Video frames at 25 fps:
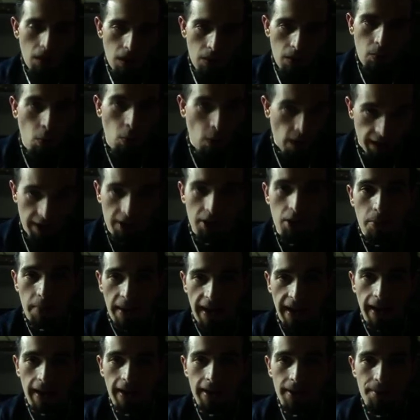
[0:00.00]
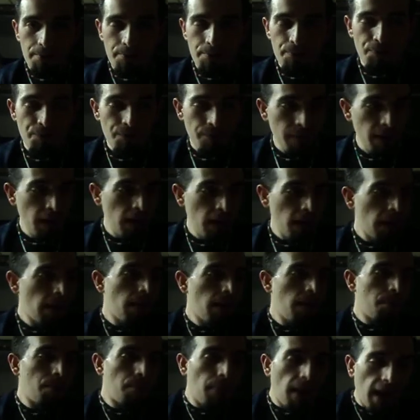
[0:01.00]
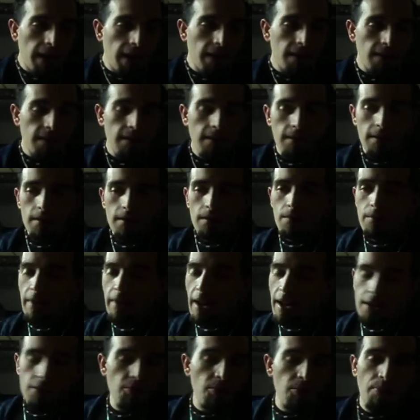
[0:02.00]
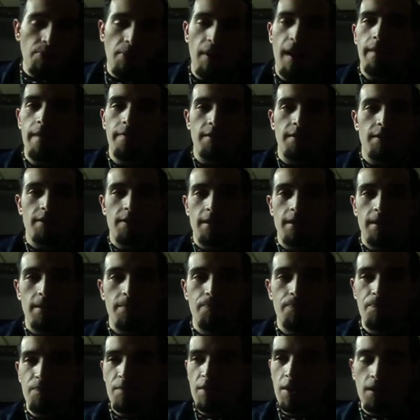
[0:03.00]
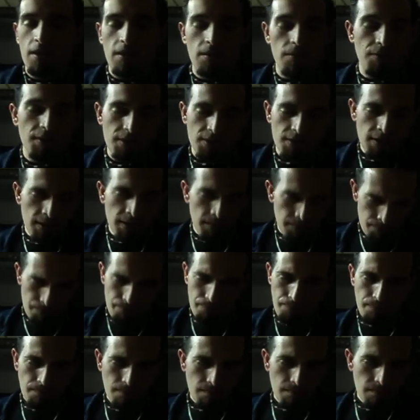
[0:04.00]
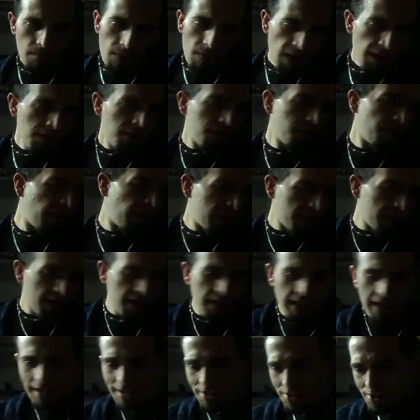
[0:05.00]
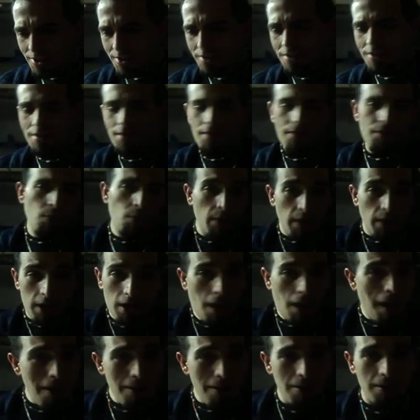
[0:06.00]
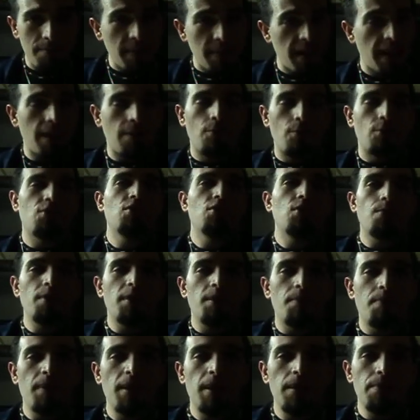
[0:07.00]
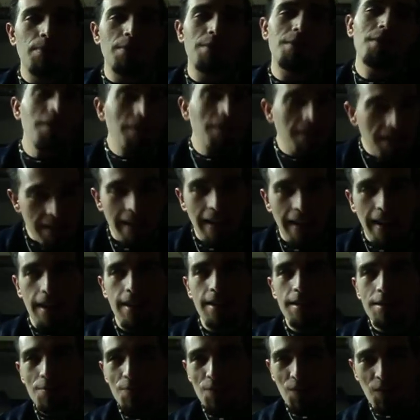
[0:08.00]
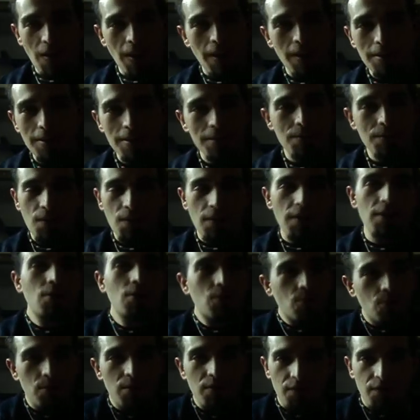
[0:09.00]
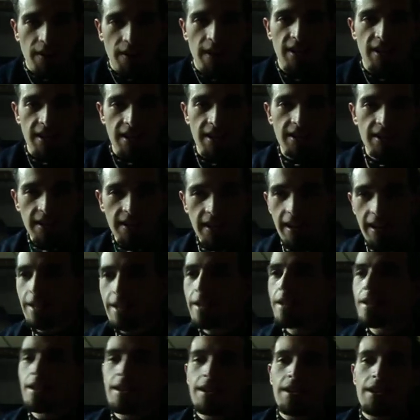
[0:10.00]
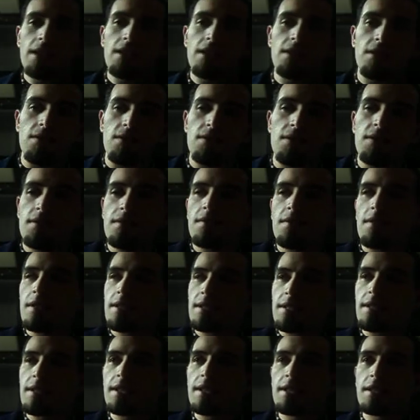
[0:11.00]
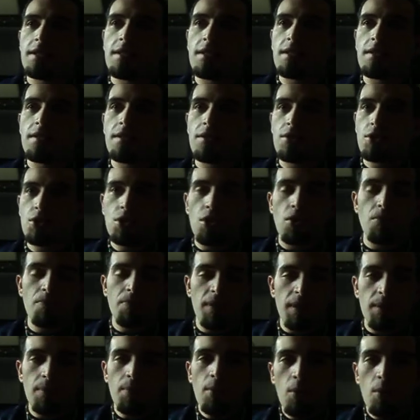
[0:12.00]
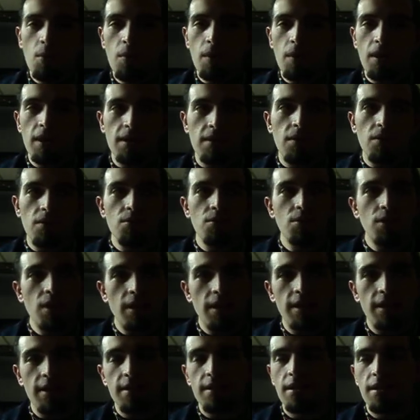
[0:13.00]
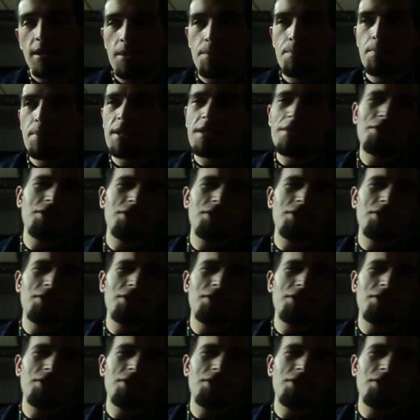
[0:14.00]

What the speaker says: want to go back, but got to do a private thing. You know, these investigations, if you want to call them that, with so many people, yeah, it's fun. It's fun to do an event like that. You know, it's nice to show people what ghost hunting is like, but they're